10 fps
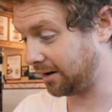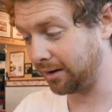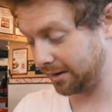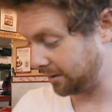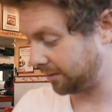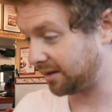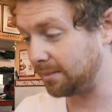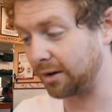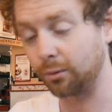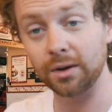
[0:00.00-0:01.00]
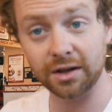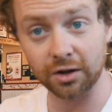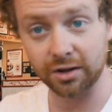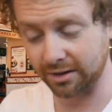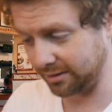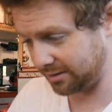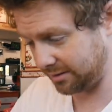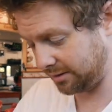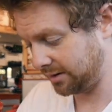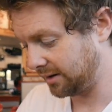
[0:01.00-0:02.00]
All I know is they make really good
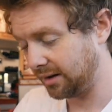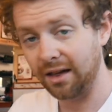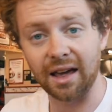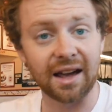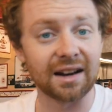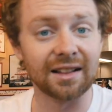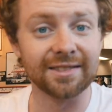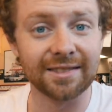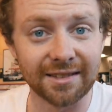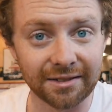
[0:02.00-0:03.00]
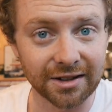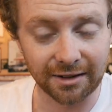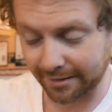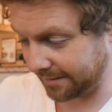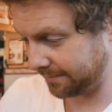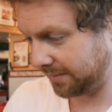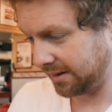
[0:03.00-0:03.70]
custard, and I love it a lot.